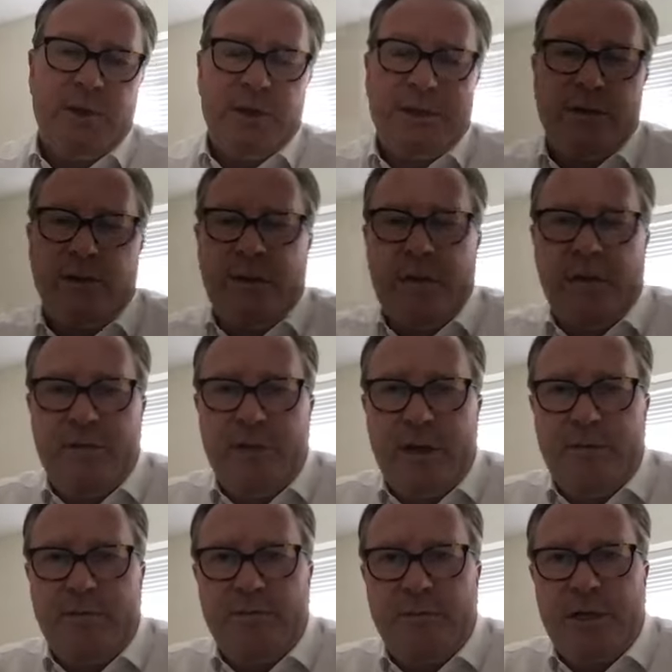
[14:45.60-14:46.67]
their
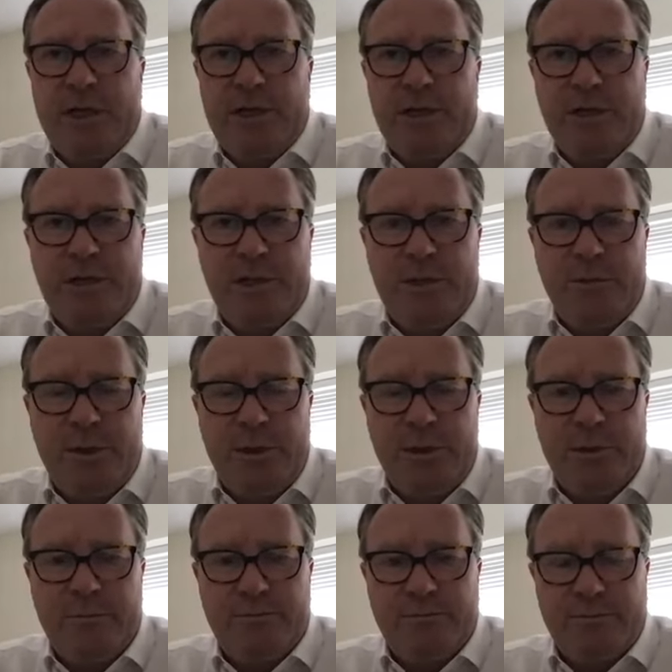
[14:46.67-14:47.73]
relationship with
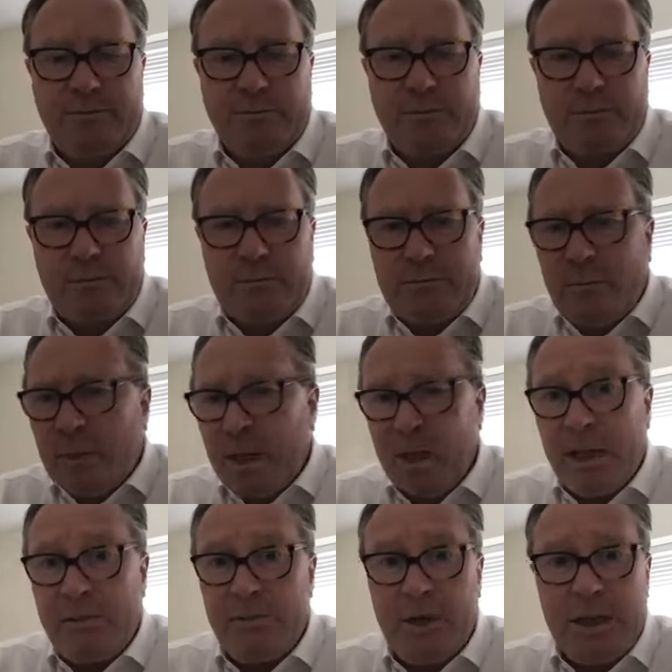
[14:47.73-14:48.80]
you, and
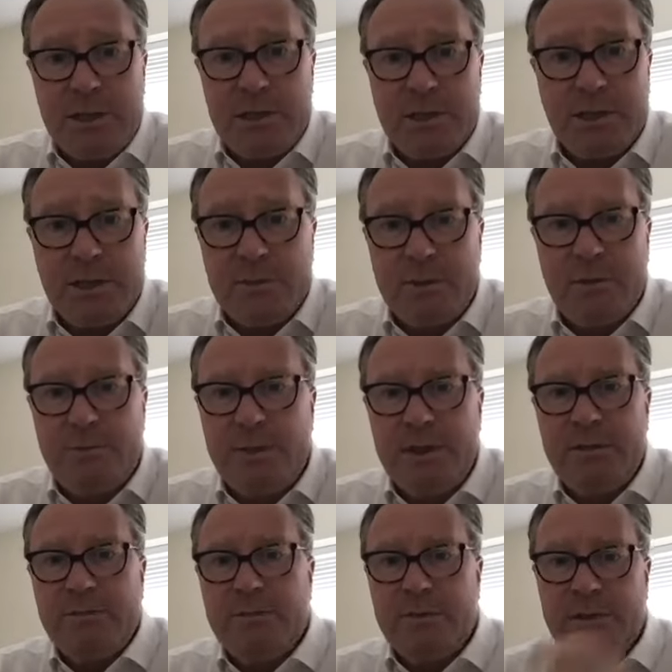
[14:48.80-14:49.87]
that relationship could be
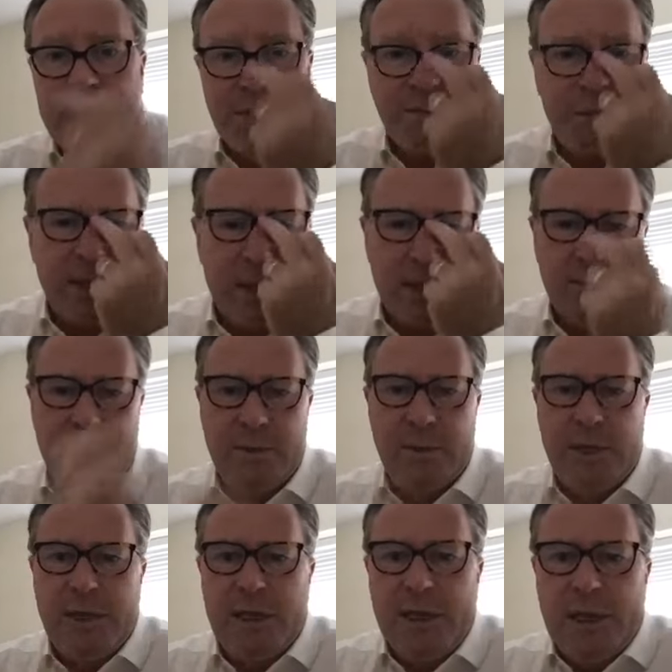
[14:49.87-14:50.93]
for some time.
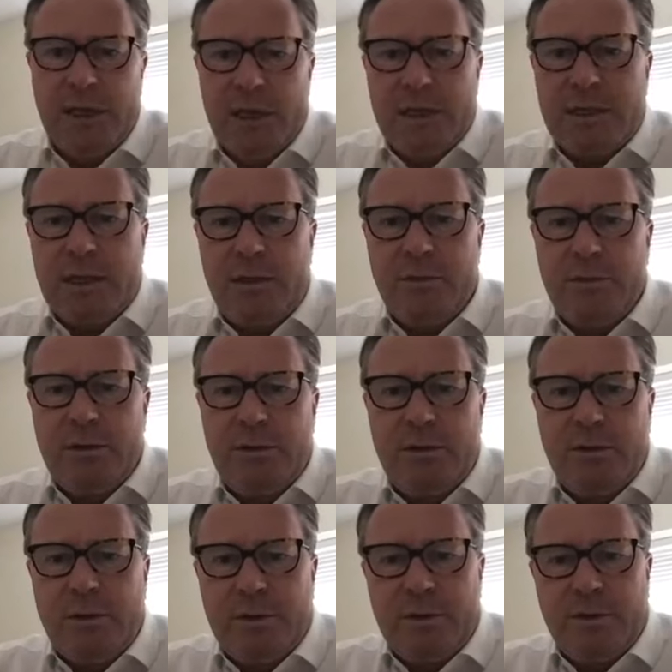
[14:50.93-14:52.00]
So
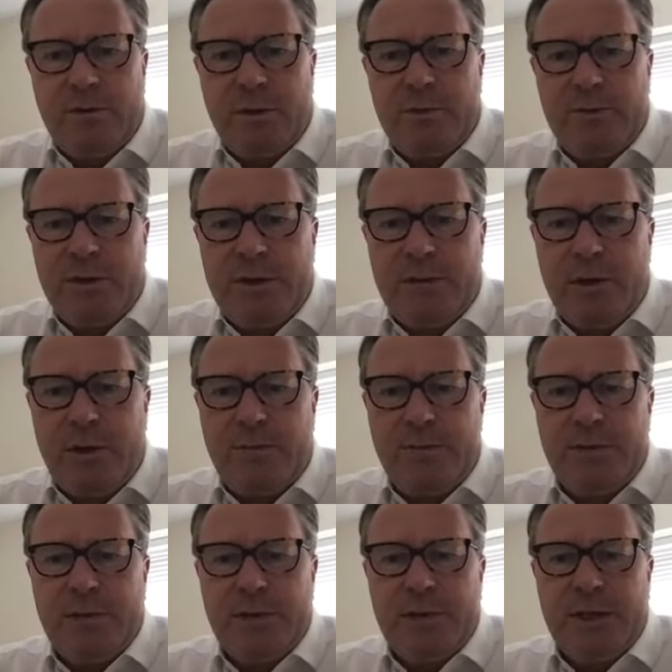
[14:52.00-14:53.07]
you've got to feel
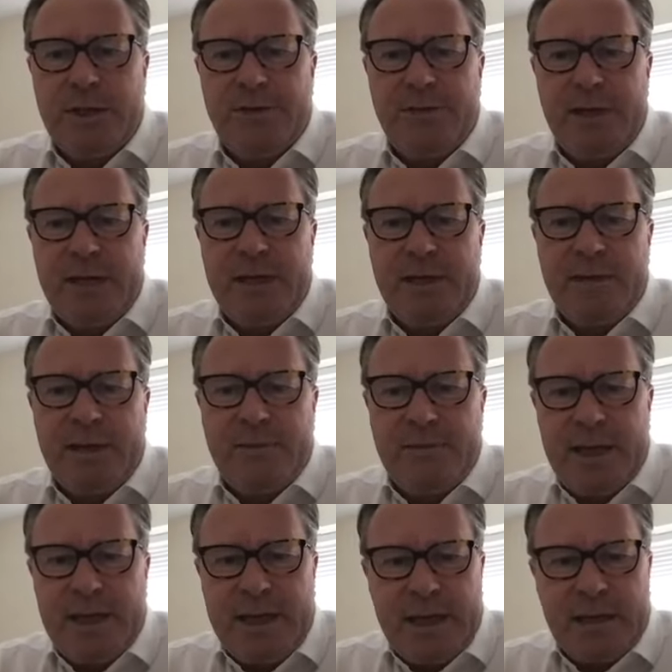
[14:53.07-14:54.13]
confident that if
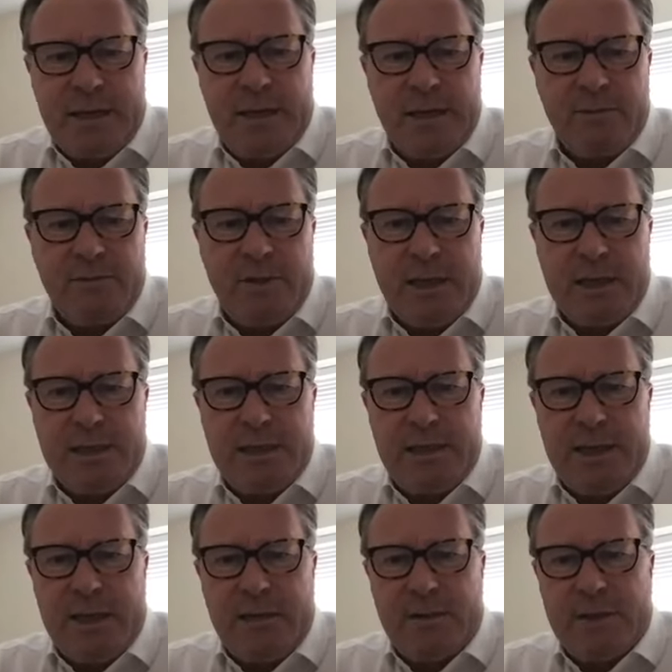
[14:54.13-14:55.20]
they get things right at the
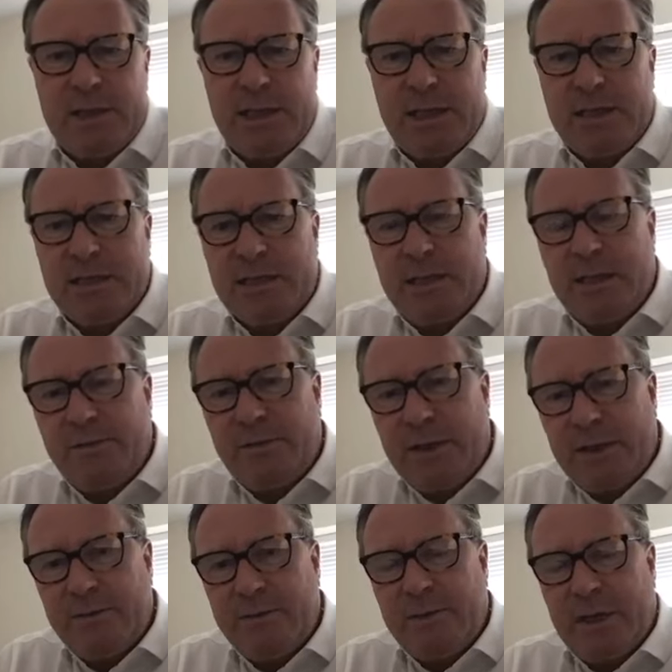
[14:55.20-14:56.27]
outset, if
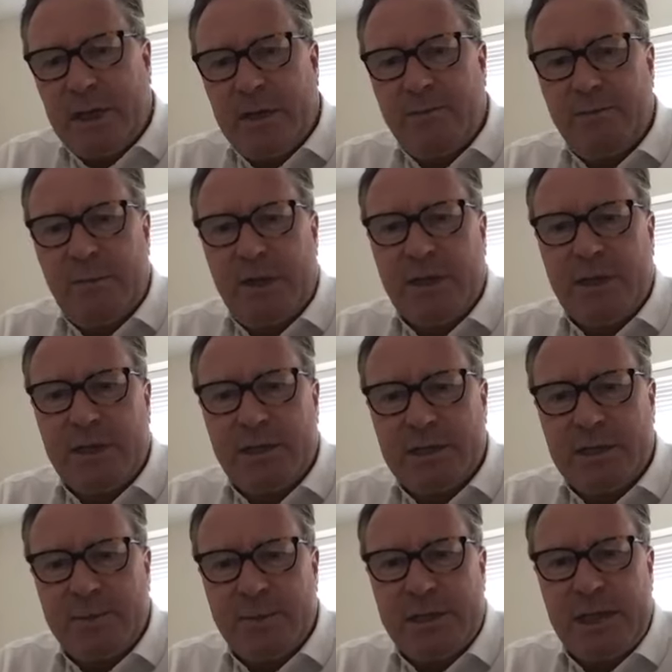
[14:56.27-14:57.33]
they can
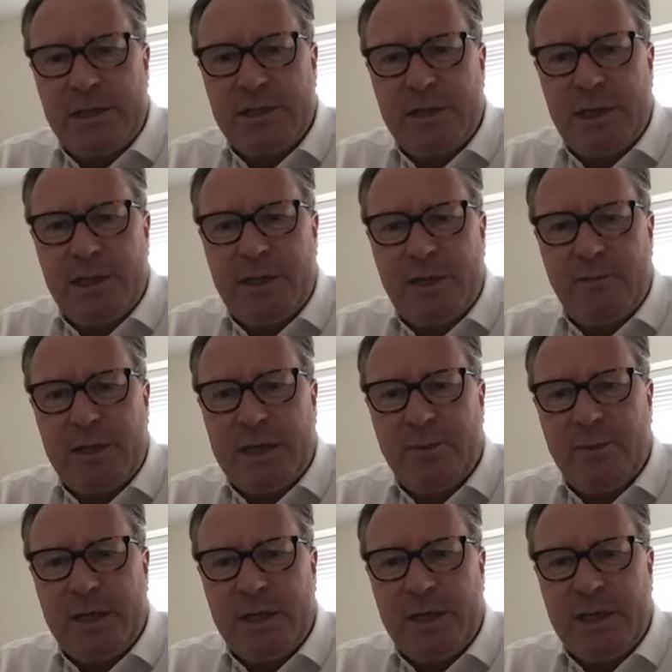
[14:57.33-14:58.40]
substantiate their
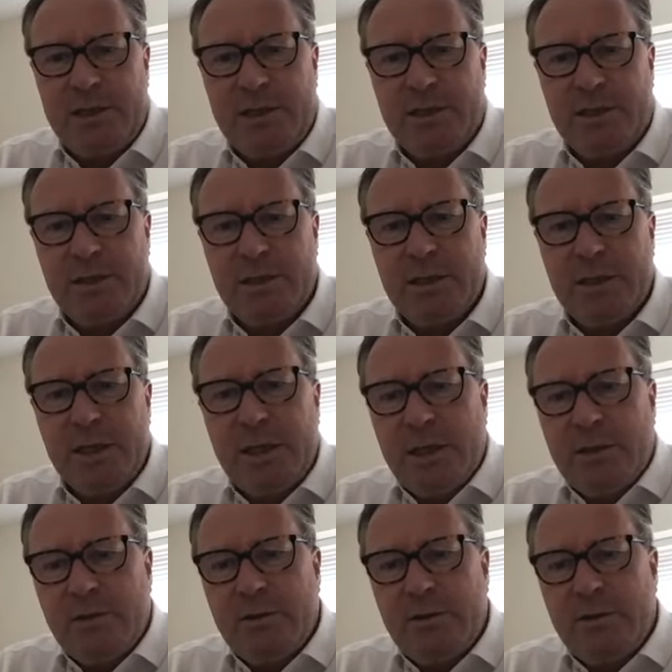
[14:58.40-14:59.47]
recommendations,
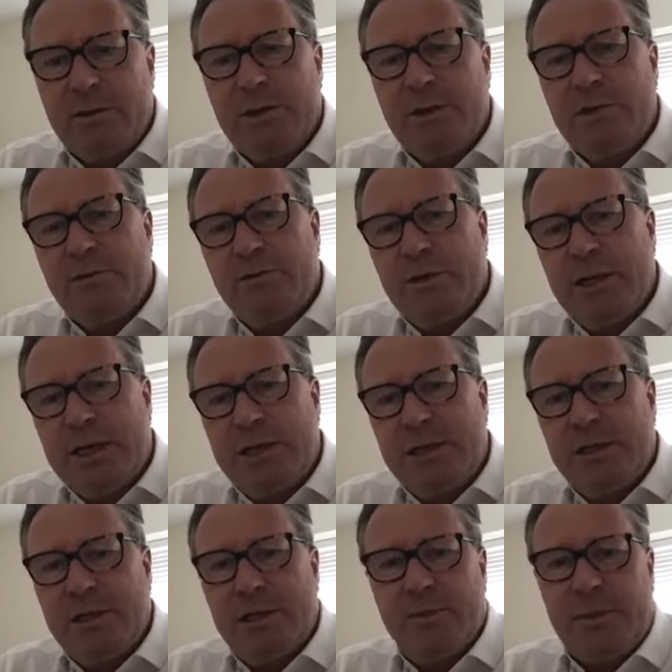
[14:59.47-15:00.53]
that the
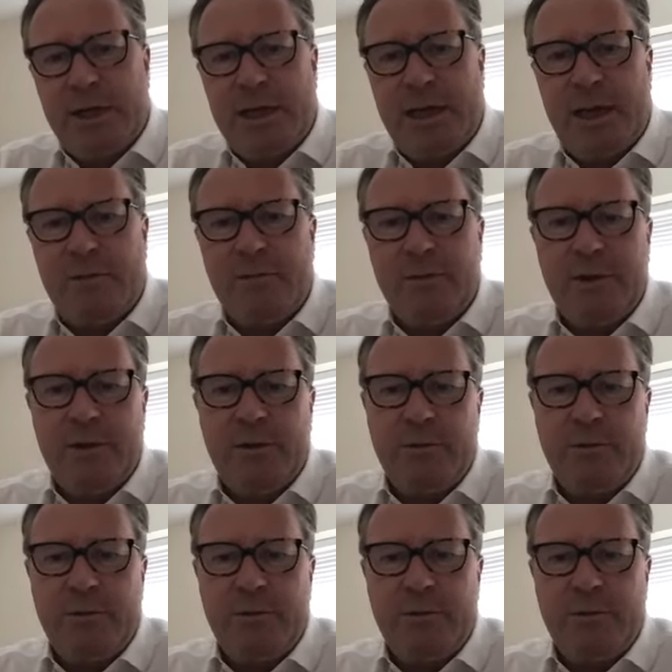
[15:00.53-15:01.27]
relationship they have with you